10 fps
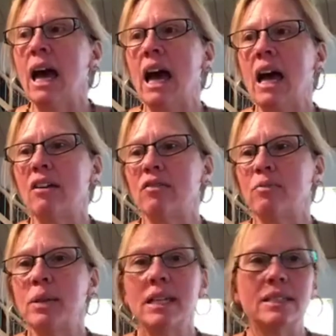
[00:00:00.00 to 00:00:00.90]
have
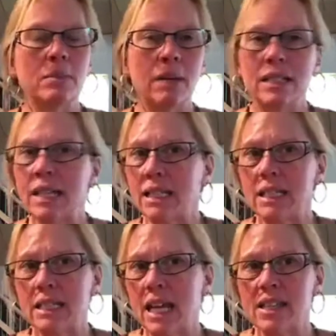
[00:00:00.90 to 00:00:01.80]
peace in my
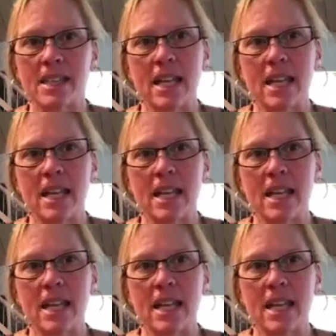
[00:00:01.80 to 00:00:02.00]
day-to-day,